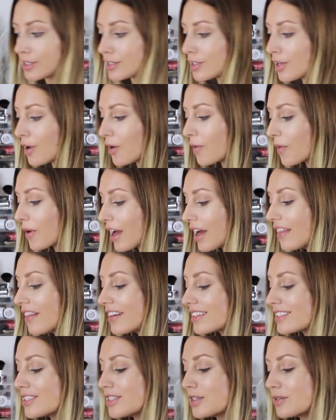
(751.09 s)
So what I
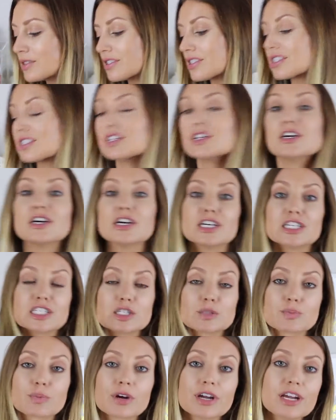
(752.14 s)
like to do is just
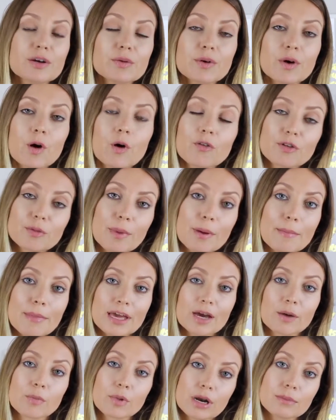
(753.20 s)
spray it over my
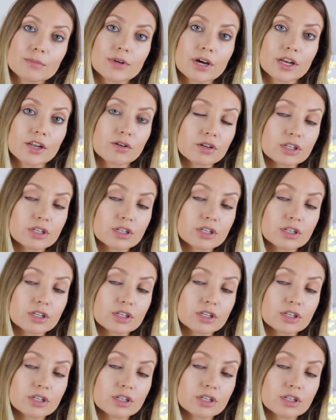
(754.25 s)
makeup when I'm done.